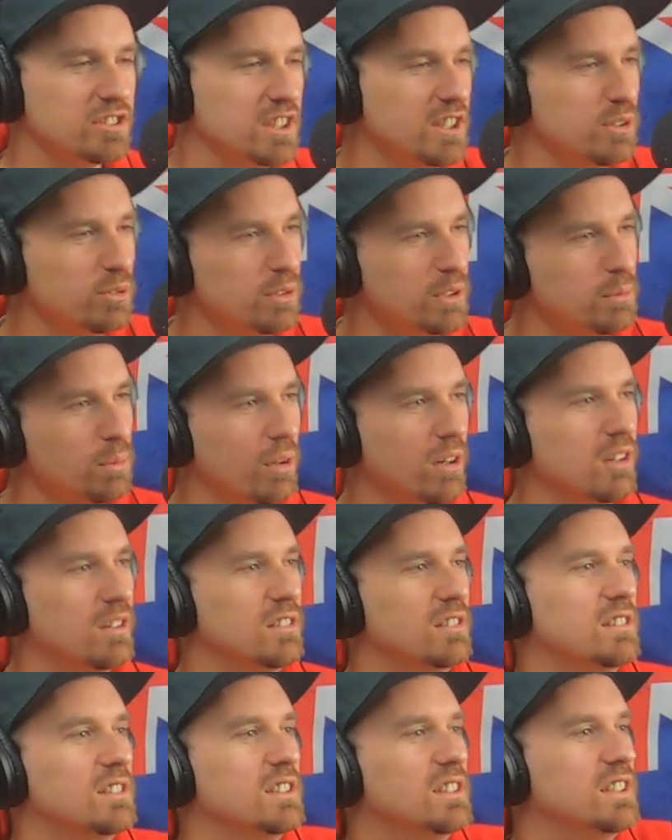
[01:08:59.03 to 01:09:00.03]
scenery, bro.
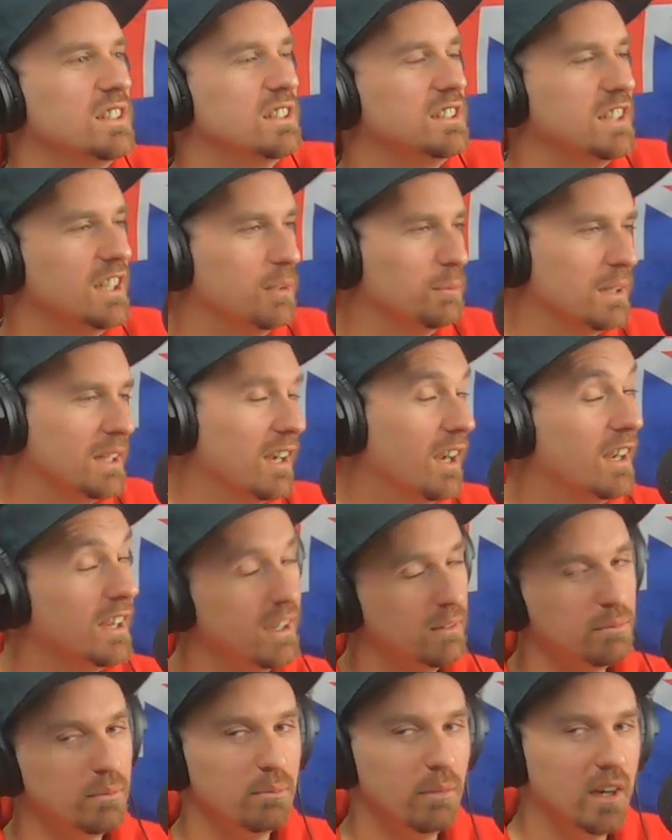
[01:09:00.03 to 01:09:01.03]
Yeah, man. I,
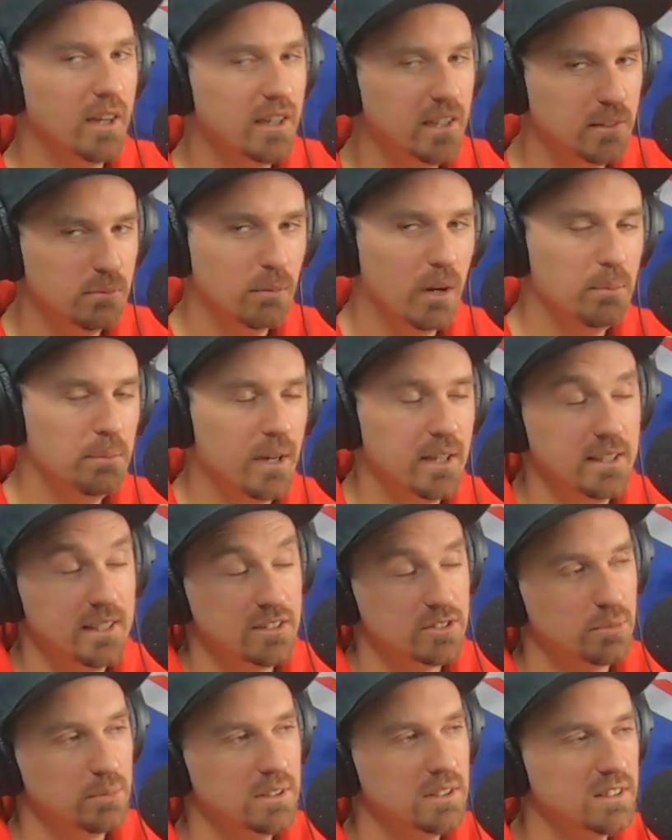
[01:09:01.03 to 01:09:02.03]
I'm, my my partner
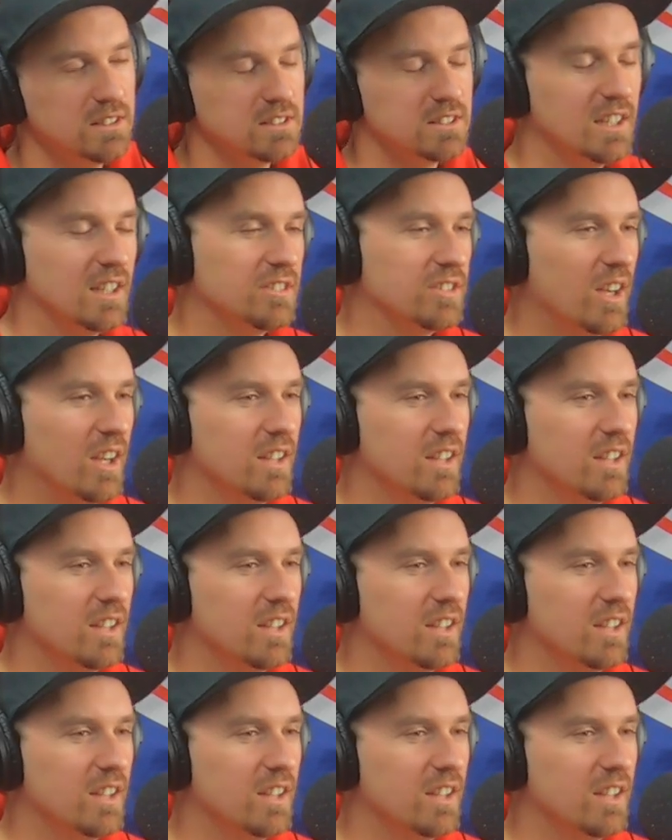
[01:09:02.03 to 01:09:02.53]
hasn't been to the South